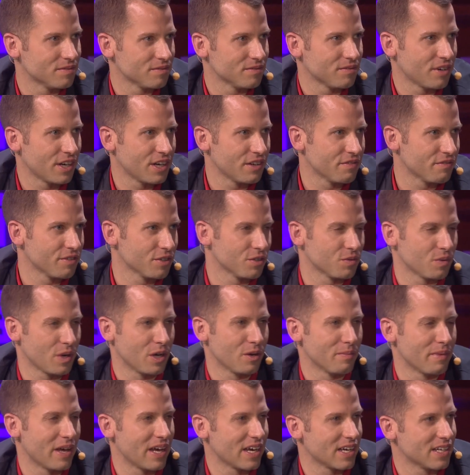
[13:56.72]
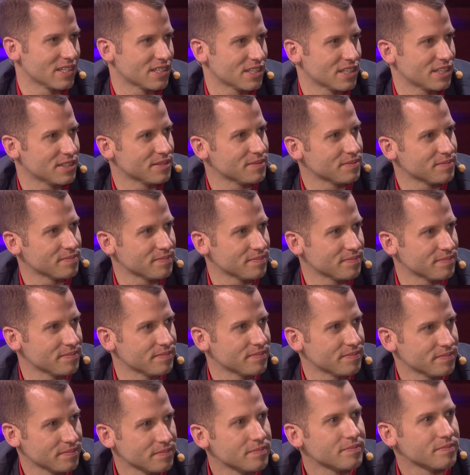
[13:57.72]
writing for okay. magazine.
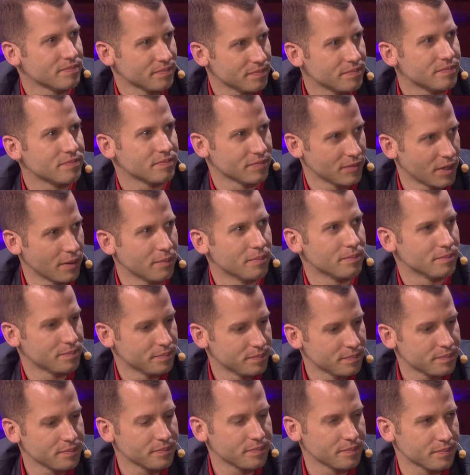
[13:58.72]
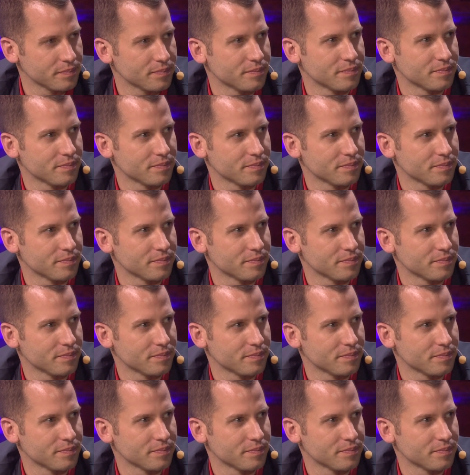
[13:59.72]
Okay, sorry. Yep. Yeah, that's right.